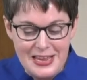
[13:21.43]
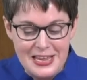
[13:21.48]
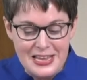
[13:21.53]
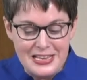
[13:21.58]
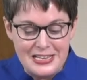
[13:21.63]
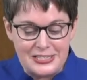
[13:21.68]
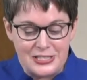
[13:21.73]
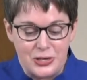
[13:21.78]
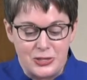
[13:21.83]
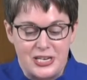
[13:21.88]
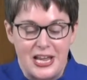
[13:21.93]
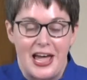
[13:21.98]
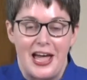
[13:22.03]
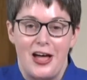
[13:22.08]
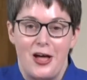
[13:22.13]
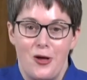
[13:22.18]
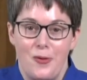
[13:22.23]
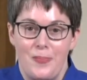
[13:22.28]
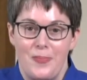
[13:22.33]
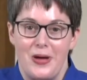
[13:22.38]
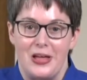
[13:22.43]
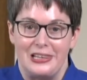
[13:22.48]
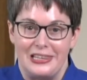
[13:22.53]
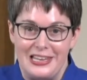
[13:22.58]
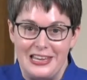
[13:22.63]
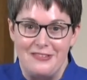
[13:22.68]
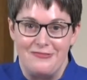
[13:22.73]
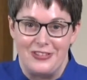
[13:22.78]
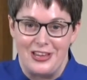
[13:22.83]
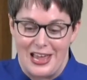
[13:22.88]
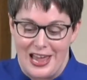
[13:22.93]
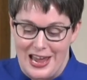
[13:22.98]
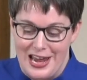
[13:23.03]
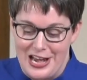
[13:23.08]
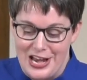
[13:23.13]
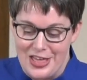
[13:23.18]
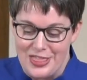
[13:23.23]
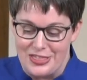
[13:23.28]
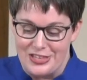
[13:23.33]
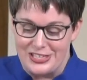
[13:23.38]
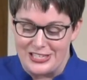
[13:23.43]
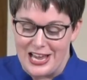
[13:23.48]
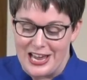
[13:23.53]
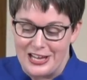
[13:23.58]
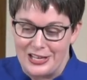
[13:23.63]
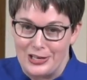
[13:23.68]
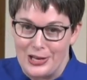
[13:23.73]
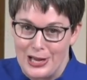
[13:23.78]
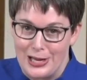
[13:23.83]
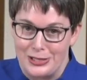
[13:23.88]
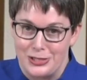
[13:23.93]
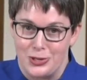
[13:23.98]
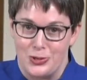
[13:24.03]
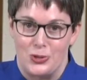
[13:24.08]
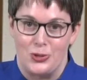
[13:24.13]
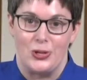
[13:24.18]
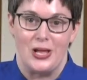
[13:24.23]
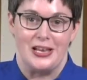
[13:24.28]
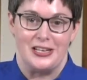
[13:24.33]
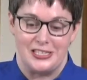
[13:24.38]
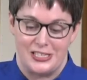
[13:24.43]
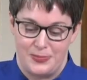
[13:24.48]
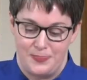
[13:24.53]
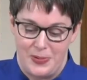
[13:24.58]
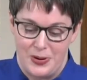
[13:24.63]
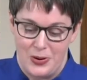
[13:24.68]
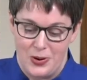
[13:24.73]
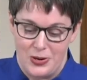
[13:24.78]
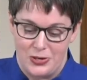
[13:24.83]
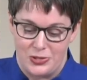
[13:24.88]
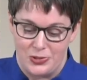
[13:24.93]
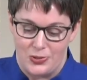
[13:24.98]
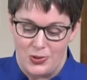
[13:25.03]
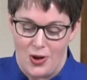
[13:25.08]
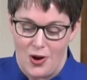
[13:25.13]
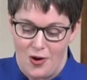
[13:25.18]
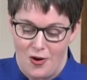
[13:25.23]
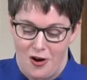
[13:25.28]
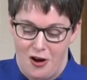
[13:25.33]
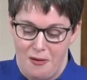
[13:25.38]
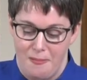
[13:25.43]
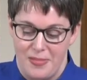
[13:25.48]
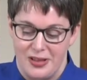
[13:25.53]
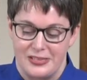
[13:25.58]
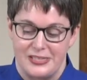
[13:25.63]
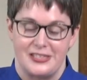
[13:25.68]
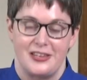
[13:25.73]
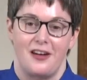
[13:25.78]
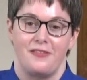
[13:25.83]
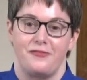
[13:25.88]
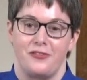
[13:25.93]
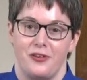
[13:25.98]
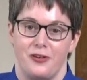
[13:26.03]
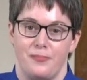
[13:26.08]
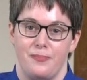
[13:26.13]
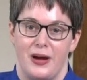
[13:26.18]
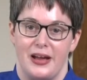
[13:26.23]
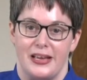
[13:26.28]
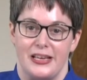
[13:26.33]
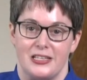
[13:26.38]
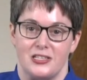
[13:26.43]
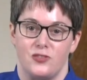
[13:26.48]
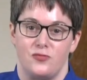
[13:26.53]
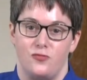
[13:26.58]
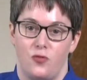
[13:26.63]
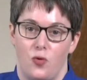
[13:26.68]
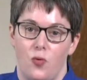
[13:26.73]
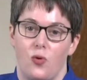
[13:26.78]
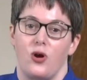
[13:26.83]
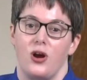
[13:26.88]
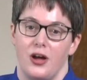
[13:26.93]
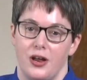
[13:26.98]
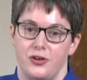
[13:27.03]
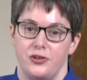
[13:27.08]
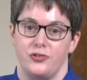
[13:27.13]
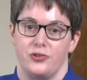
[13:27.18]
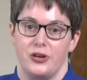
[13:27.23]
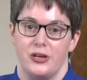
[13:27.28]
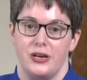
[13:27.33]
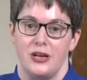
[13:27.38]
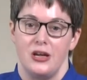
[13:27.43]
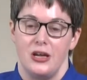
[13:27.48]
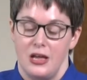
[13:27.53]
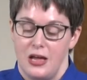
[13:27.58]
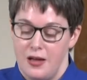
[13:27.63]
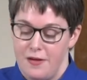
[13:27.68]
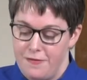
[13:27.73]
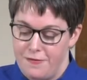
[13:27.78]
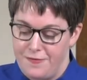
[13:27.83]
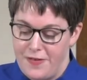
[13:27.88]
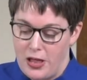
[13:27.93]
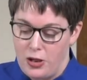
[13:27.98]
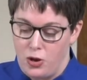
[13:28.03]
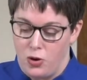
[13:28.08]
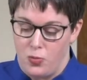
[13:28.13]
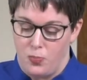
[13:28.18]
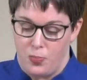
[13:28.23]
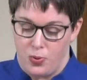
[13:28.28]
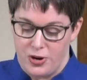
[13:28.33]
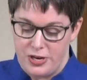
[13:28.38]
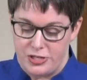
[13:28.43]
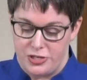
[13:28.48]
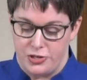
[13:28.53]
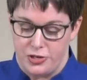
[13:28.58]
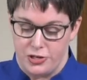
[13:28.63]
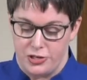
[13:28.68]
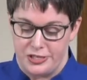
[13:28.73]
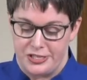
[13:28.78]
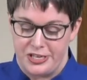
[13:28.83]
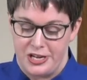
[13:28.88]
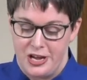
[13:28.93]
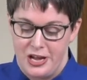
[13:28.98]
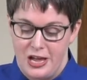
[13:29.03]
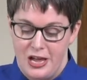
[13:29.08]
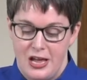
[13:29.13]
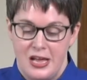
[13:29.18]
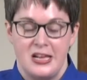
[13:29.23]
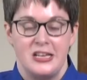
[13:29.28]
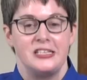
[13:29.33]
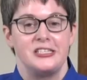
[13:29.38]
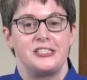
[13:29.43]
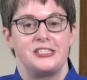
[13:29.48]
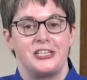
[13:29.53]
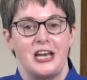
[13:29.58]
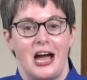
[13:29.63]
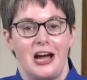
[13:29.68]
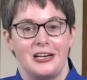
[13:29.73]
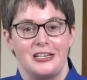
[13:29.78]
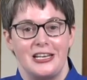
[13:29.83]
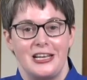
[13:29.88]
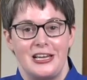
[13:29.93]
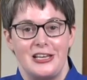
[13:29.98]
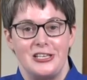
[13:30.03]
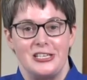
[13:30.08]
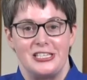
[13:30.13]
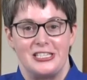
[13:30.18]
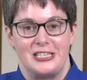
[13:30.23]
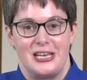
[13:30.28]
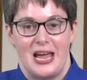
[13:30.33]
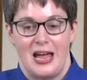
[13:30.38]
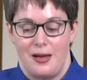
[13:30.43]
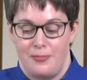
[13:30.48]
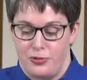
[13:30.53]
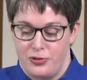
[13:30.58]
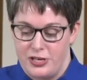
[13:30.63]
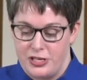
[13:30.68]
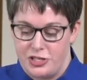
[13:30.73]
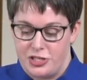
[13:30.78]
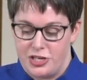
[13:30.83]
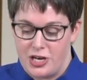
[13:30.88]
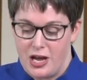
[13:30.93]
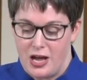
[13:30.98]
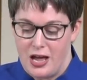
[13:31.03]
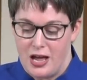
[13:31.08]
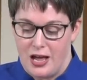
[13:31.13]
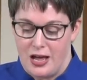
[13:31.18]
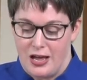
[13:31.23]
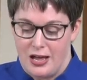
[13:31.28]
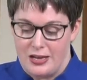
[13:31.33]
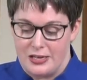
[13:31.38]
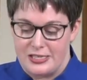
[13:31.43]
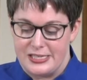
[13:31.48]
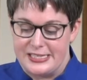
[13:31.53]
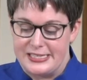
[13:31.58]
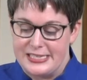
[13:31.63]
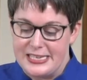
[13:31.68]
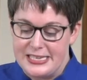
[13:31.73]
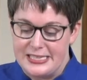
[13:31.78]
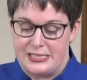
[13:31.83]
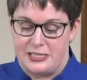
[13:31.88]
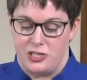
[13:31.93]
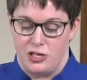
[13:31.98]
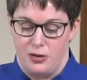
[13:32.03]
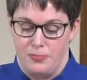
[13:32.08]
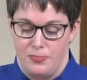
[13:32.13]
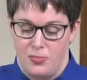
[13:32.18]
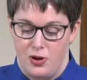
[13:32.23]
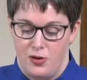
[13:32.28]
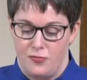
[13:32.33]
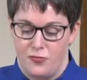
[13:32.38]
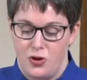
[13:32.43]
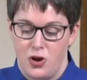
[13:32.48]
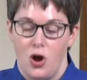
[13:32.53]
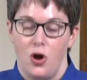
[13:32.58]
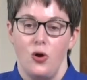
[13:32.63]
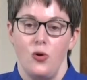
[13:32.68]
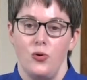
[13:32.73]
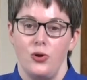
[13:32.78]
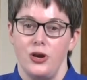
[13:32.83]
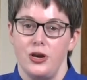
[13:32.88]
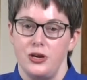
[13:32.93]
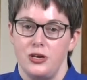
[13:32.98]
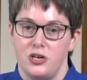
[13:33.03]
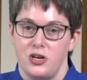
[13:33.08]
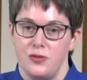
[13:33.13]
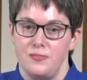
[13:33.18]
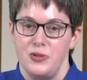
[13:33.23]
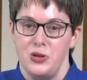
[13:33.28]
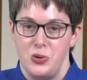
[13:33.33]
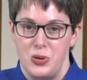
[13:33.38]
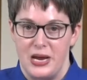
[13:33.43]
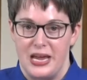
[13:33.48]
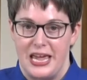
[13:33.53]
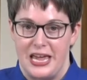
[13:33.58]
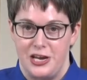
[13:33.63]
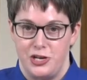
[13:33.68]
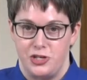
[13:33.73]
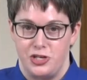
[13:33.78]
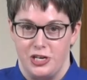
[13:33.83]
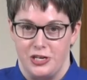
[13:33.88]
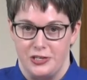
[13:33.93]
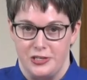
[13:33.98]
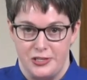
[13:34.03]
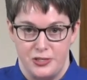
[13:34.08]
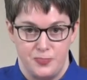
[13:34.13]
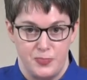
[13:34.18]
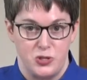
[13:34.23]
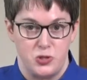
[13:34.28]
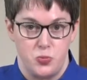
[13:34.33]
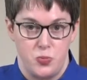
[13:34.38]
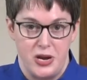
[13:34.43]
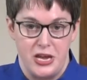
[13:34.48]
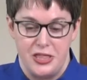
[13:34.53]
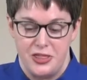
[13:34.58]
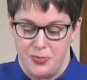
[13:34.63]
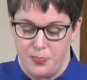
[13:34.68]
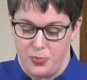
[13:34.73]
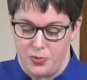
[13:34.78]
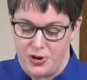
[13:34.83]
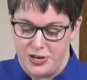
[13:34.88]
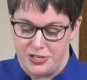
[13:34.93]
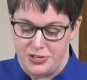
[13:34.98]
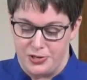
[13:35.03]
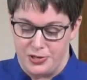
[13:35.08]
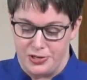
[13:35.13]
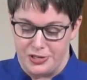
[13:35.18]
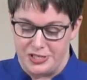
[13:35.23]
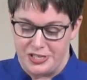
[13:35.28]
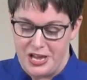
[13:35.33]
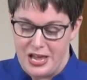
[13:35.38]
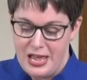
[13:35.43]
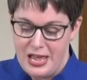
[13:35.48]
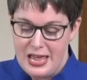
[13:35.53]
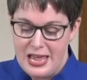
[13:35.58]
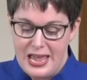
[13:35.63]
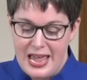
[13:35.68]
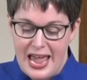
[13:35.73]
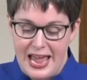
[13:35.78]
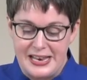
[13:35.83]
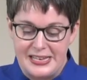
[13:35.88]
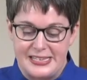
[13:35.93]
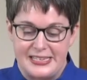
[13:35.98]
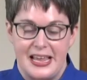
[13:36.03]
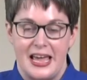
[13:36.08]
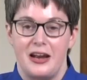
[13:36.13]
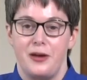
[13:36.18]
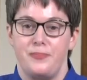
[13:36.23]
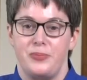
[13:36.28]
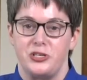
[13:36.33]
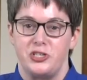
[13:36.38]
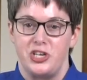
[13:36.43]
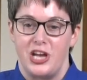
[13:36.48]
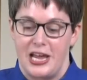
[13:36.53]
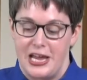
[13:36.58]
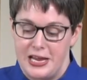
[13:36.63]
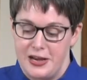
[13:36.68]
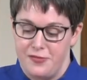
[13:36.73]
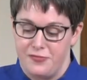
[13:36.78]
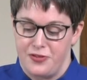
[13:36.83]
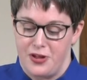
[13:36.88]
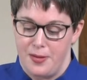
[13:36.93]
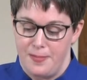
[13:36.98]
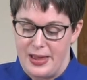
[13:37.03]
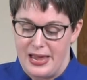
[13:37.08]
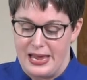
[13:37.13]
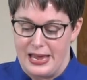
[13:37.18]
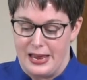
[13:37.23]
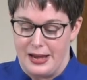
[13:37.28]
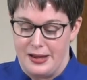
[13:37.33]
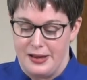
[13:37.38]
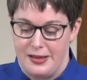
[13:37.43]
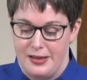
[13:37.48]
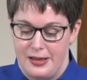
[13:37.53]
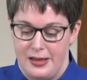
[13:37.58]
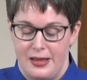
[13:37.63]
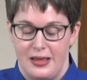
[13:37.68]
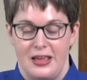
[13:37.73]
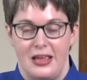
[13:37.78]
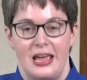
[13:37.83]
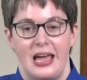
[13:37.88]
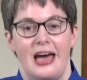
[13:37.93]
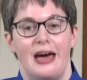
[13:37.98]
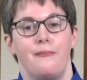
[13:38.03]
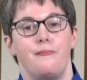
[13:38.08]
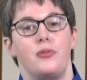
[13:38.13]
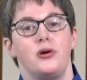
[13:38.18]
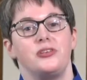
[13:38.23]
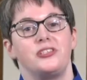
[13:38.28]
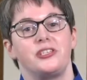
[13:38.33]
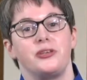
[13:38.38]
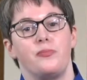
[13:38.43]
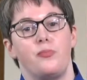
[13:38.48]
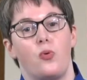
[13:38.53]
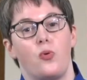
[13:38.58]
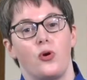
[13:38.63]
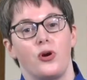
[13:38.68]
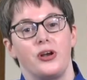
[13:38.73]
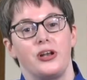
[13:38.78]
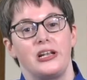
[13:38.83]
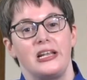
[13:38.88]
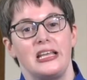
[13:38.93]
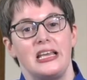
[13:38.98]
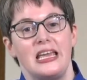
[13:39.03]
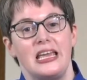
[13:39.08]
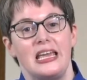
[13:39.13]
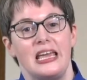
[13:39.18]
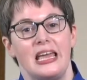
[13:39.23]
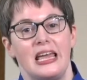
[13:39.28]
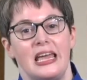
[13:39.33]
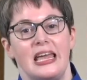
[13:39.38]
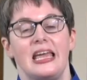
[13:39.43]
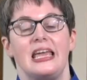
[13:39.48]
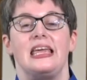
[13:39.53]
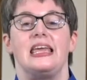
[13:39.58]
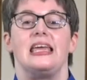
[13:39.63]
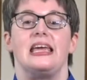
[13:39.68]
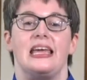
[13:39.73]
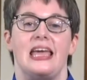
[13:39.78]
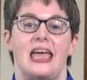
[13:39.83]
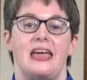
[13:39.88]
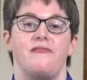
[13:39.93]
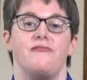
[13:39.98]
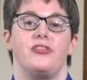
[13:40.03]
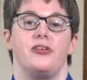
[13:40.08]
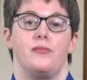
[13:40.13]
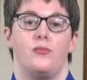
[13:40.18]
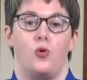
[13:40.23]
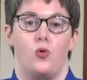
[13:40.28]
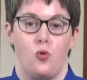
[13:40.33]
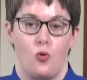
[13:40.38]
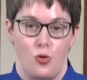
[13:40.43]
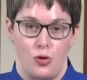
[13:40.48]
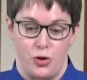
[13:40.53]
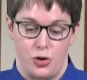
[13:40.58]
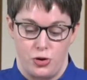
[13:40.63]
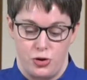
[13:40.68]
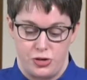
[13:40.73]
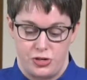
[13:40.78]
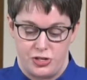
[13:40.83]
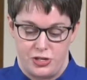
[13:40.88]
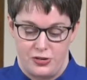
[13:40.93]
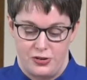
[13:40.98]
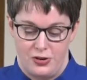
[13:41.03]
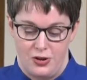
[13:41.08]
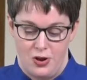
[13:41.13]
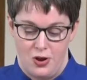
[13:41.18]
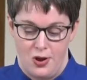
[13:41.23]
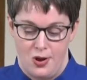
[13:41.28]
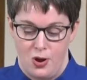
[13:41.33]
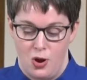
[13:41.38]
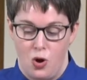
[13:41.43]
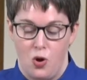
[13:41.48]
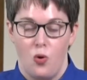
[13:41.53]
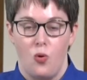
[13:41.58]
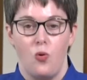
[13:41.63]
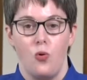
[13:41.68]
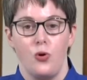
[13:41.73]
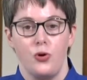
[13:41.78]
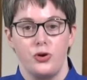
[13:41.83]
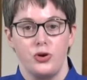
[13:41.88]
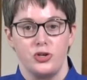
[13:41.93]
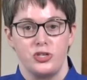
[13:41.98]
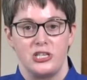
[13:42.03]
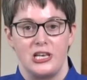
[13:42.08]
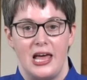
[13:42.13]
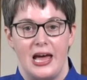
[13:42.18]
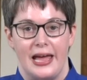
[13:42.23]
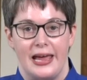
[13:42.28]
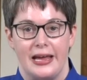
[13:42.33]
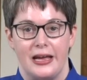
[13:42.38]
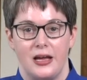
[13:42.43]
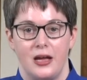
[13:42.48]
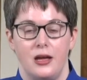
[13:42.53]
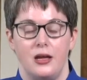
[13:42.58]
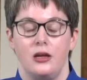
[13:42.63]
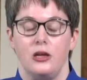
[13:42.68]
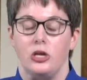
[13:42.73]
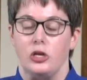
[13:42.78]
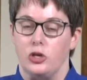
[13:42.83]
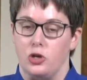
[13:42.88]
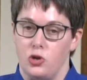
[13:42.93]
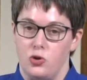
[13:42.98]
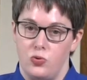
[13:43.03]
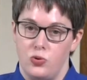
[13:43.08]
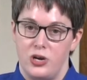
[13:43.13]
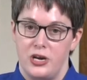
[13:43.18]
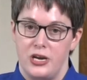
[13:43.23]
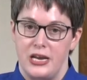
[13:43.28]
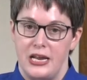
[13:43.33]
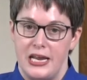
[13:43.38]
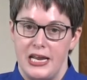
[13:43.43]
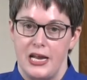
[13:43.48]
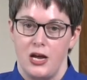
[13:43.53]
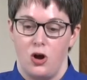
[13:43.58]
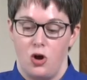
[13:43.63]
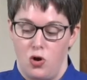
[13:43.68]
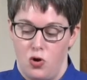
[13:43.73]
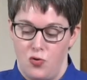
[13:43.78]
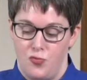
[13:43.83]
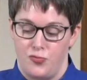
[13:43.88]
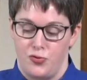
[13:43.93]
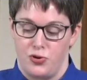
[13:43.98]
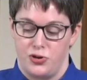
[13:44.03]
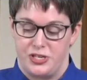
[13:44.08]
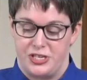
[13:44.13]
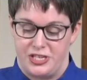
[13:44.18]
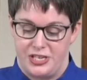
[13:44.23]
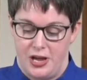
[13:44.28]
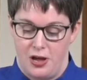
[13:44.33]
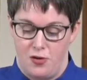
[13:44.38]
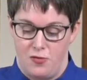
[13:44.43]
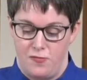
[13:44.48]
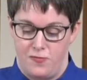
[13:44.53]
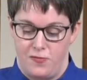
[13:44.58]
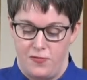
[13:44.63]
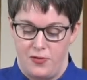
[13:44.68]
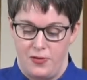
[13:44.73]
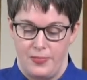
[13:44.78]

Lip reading: So to help alleviate the psychological and spiritual harm suffered by his 400 fellow prisoners, Stockdale established a system of coded communications between the prisoners and set up a chain of command. And most importantly, he gave them orders. Orders like unity over self,